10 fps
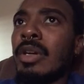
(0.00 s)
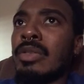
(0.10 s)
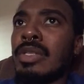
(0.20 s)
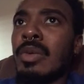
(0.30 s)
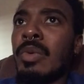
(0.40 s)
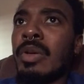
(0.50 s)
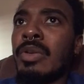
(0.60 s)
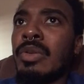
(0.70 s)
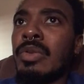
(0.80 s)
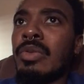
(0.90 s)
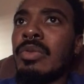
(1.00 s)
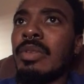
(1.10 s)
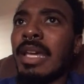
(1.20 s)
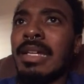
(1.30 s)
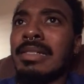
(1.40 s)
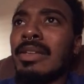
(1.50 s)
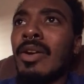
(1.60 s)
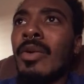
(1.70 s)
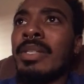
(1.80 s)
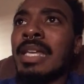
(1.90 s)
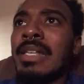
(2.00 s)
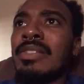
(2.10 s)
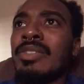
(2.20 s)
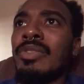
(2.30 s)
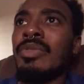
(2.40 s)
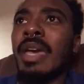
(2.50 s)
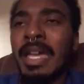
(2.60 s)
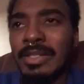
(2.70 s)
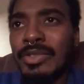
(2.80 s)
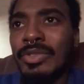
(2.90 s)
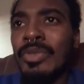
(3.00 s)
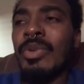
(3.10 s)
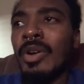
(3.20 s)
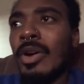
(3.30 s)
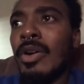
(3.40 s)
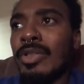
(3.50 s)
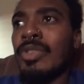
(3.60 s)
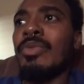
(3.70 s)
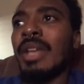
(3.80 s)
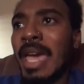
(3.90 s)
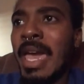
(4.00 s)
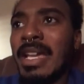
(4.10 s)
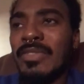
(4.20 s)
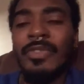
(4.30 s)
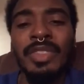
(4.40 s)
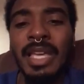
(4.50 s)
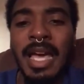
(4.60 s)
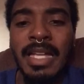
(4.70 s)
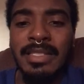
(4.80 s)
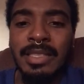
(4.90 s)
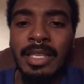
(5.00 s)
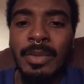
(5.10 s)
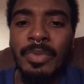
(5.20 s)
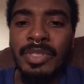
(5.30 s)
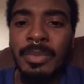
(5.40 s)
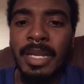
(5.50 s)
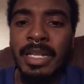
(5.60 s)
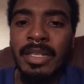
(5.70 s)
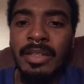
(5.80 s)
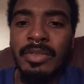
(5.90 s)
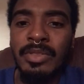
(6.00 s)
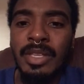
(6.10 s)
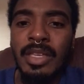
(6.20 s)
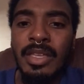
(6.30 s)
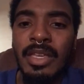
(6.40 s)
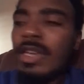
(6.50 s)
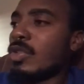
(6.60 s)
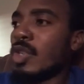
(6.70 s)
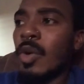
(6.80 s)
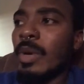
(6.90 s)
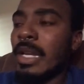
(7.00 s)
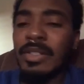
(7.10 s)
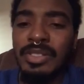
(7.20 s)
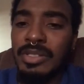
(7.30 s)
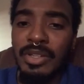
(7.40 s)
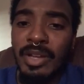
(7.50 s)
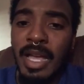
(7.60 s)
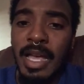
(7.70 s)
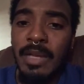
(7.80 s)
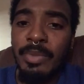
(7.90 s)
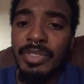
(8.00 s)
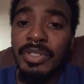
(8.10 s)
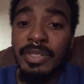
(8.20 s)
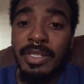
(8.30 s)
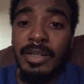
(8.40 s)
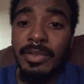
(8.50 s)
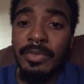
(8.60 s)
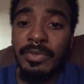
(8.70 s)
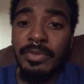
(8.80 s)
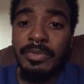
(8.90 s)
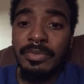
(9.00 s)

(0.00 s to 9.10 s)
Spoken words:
someone who, like I said, always has to answer to and call to and ask for the guidance and the help of somebody else. No one else is your God but yourself.